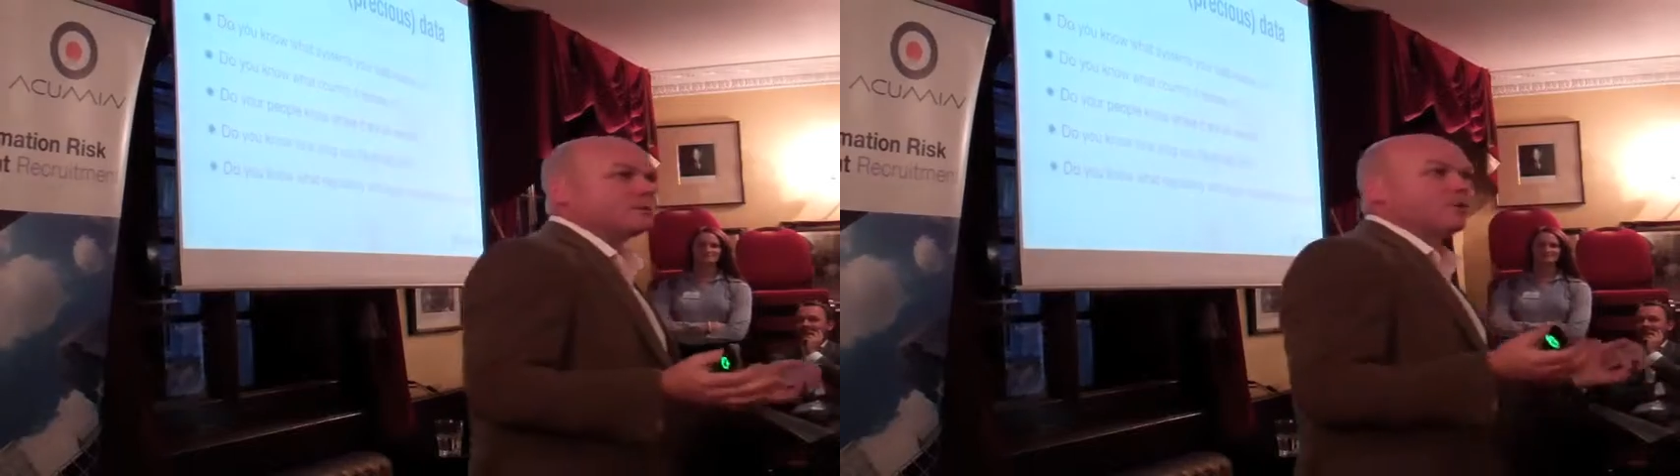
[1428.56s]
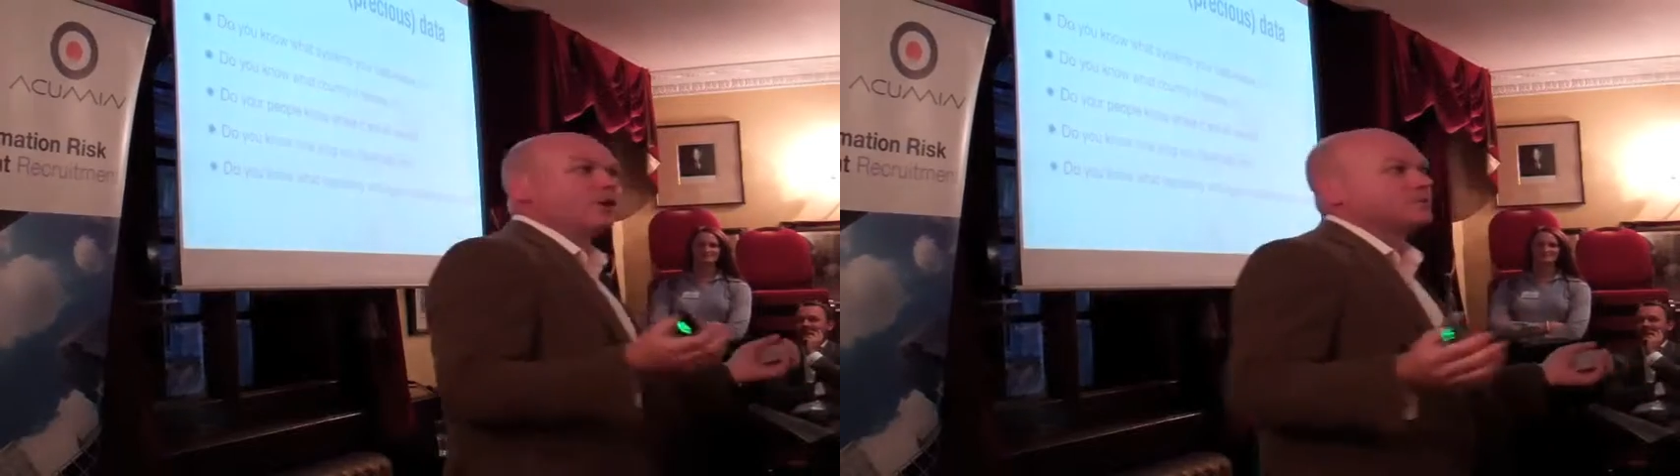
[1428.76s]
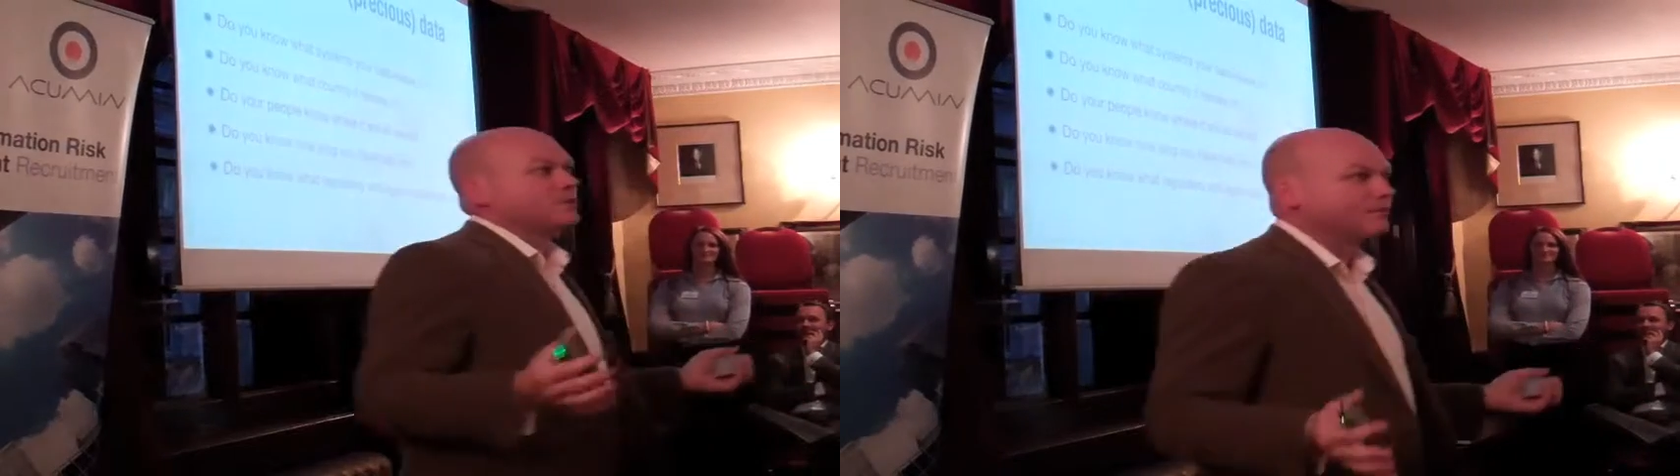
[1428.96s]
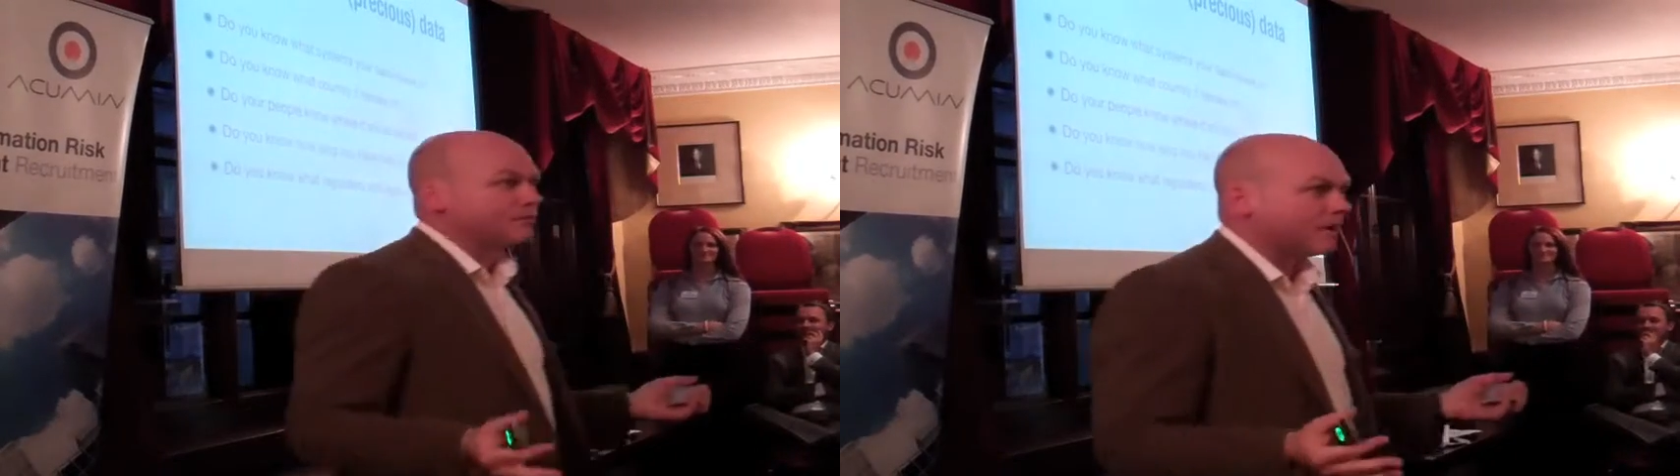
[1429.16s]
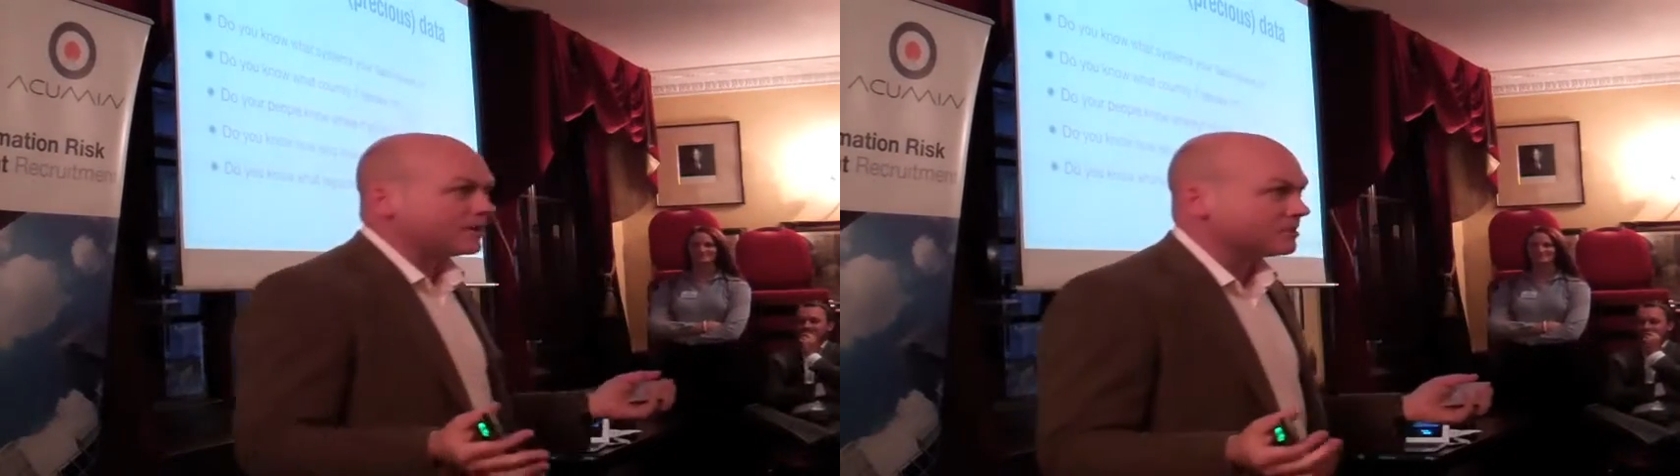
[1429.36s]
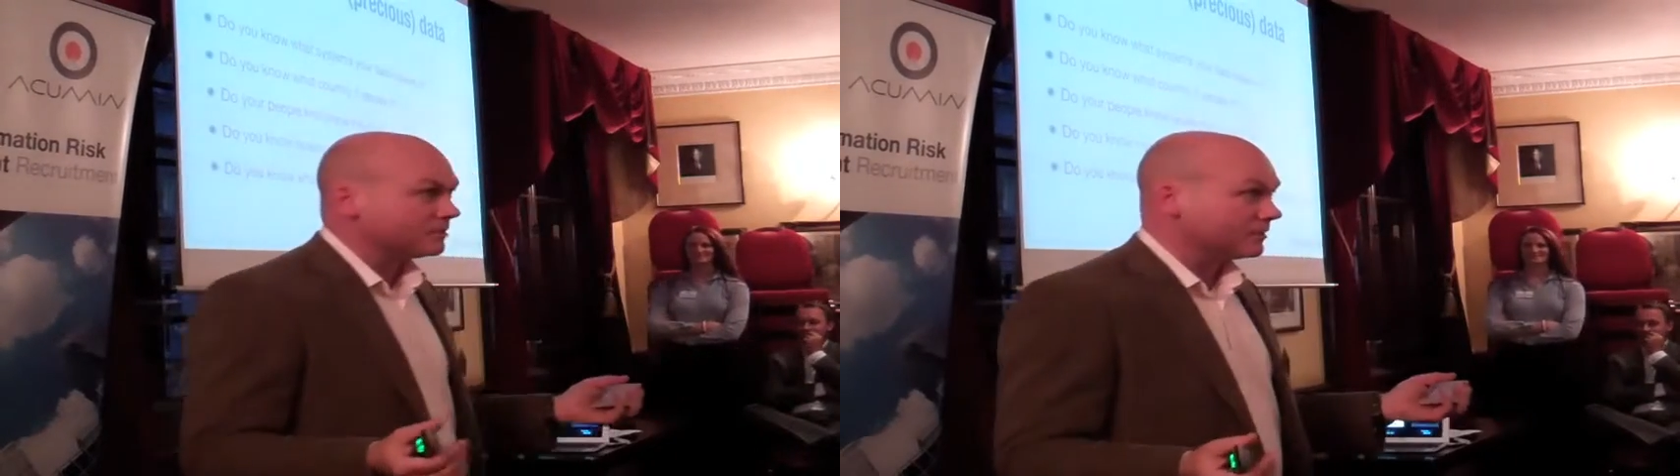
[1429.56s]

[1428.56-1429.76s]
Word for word: you know, personal information